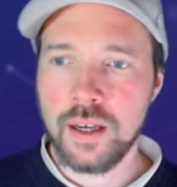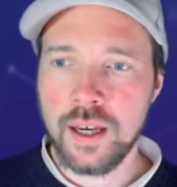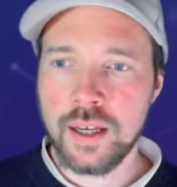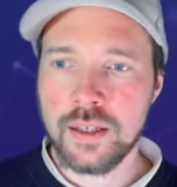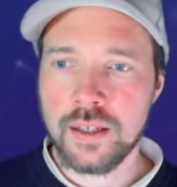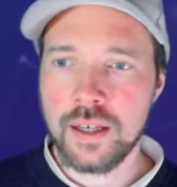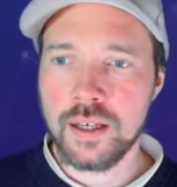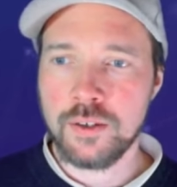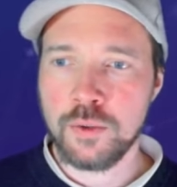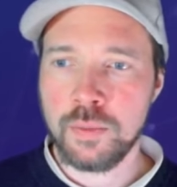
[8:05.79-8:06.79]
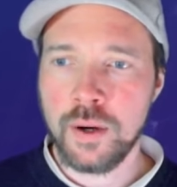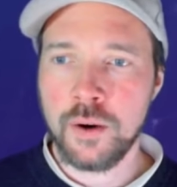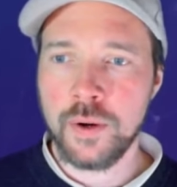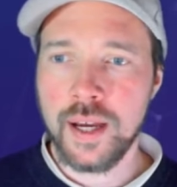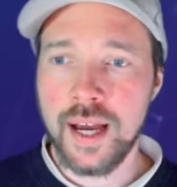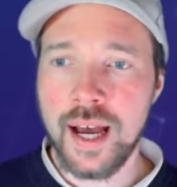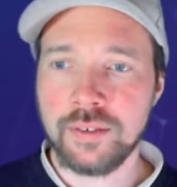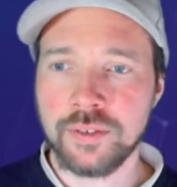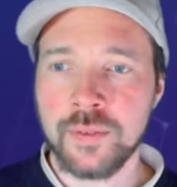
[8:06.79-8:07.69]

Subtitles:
as x to the power half.